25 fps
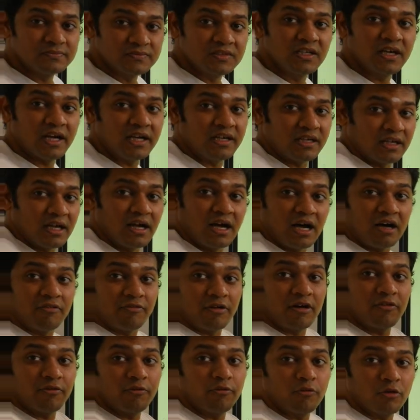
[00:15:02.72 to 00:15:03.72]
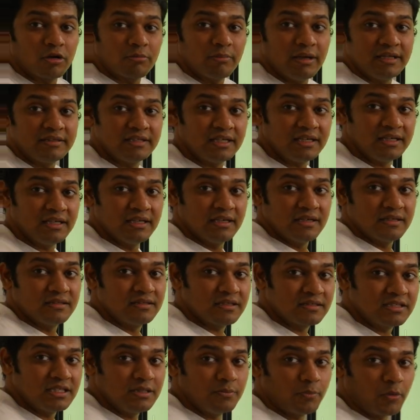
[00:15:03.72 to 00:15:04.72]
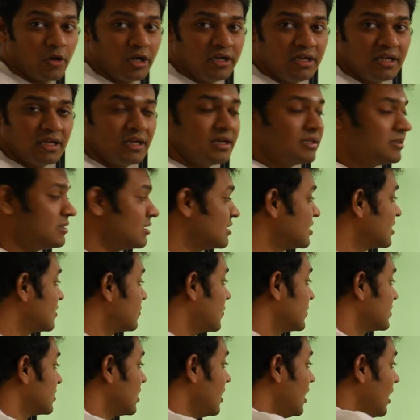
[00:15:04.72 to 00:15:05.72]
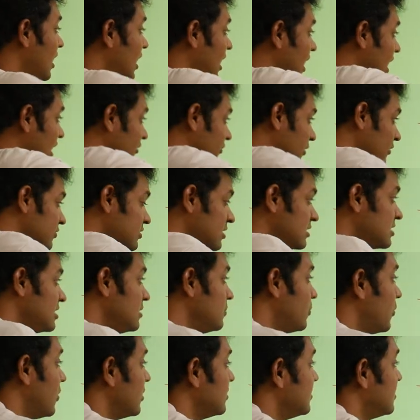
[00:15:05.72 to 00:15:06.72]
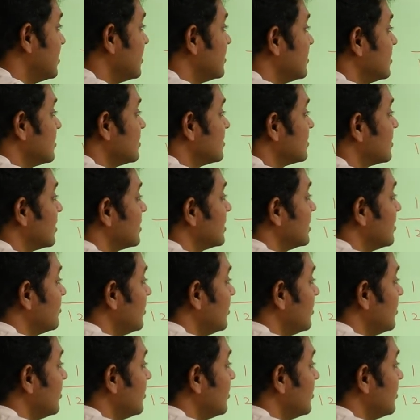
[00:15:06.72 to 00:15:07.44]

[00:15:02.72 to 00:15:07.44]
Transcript: correct? Half of 1 by 3, 16.66%. Half of 16.66 is nothing